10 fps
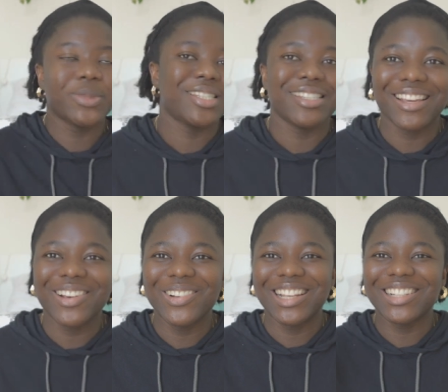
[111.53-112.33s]

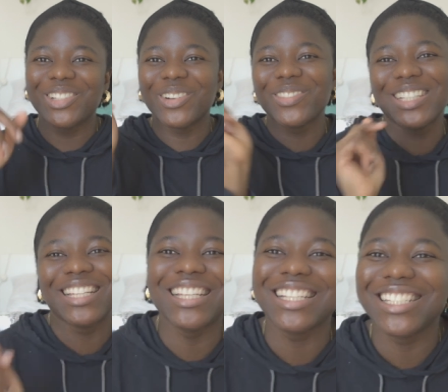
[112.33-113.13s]
drop the
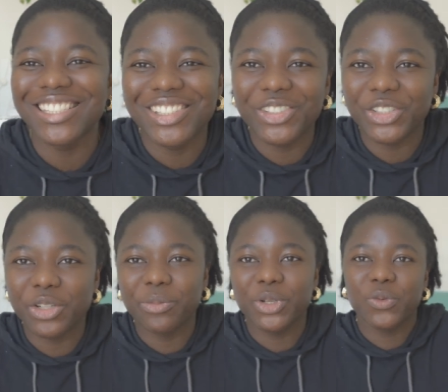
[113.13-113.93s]
link in the
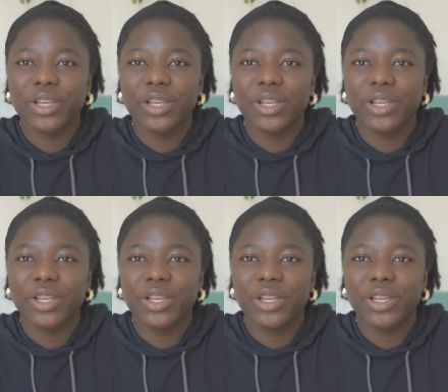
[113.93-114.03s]
description box,